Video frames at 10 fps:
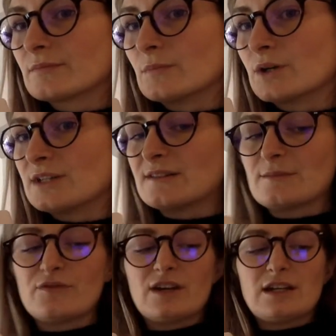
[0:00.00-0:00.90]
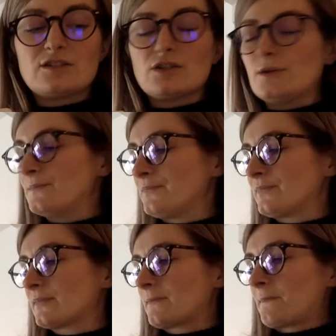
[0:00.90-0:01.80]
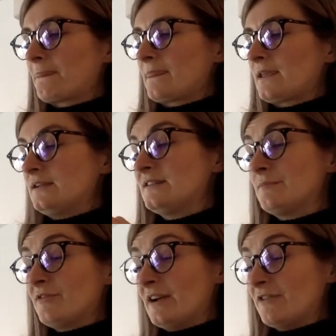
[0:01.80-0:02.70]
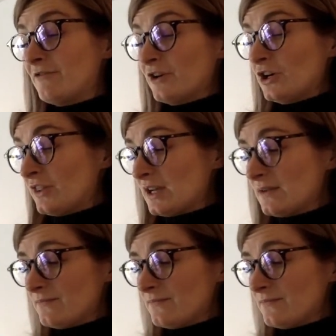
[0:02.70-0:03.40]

What can you simplify it to? Can you simplify it further?